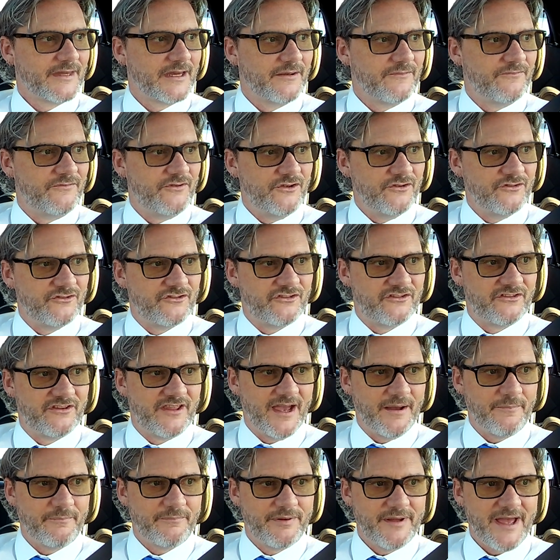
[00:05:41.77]
if you
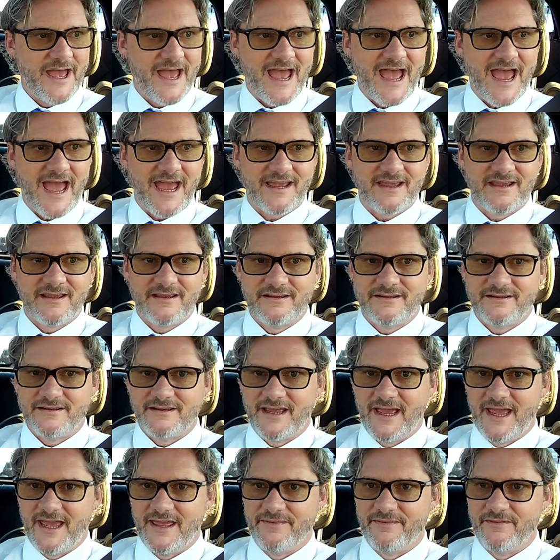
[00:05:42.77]
step back
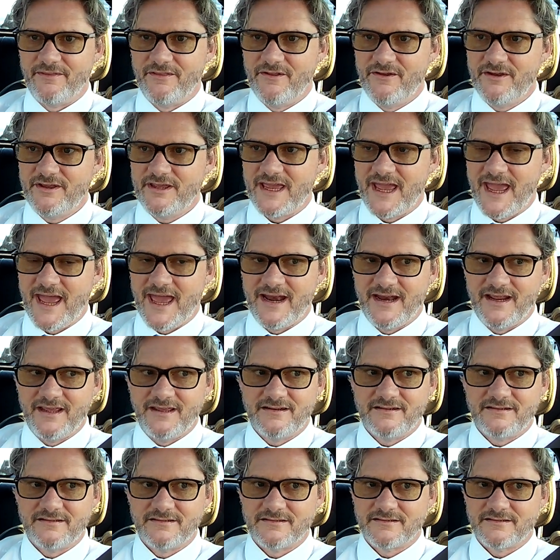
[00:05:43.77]
and look at it